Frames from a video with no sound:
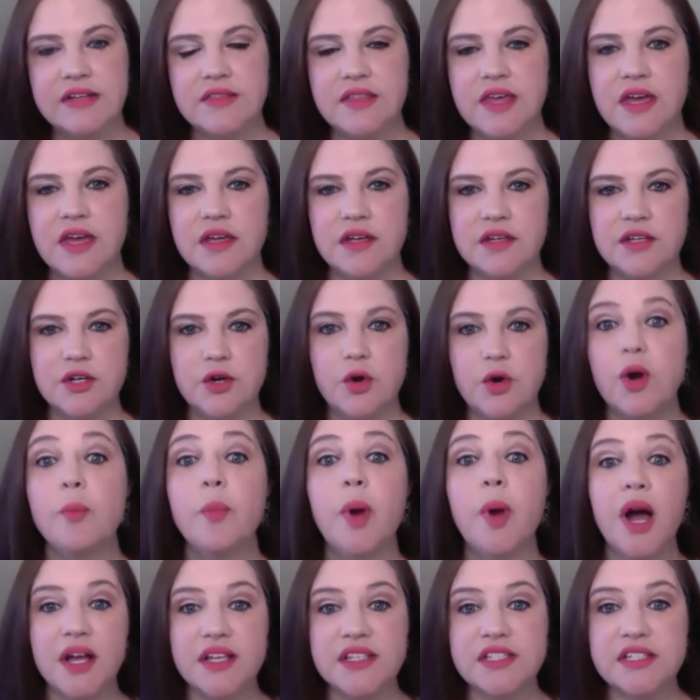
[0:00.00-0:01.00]
that, you know, are
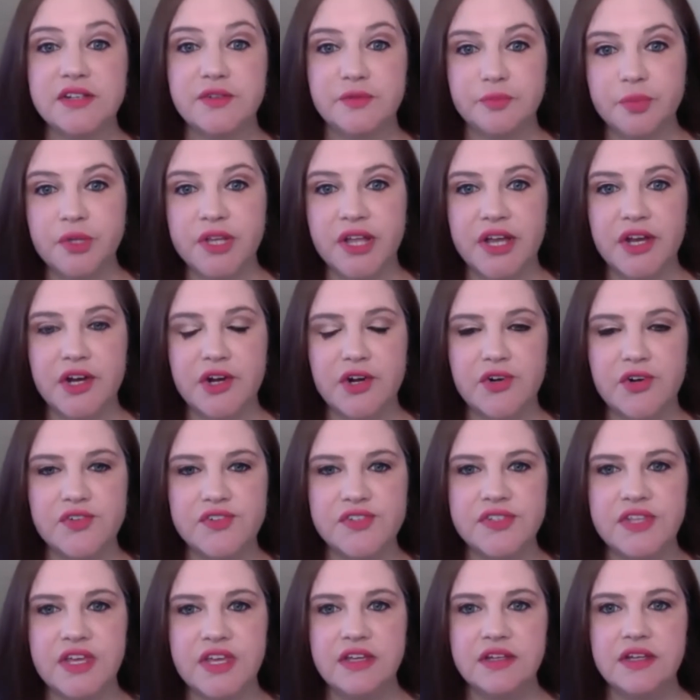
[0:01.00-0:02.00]
positive players
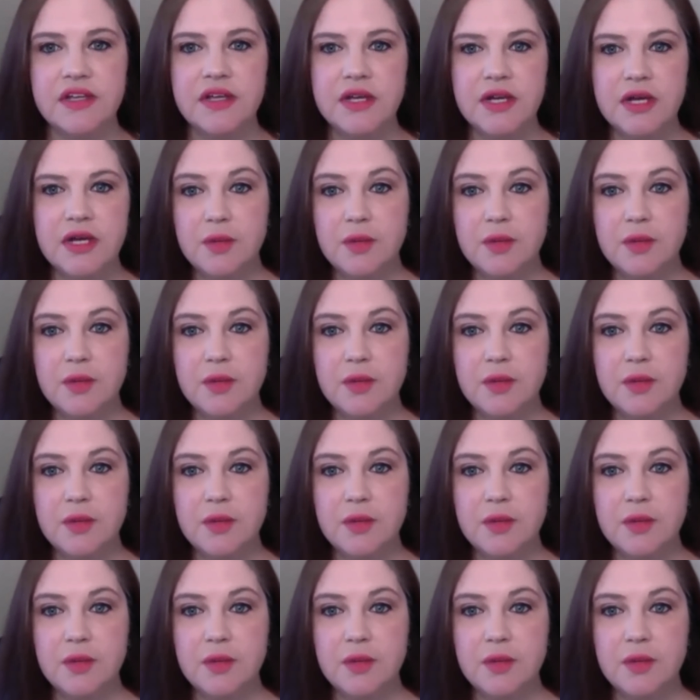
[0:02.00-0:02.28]
that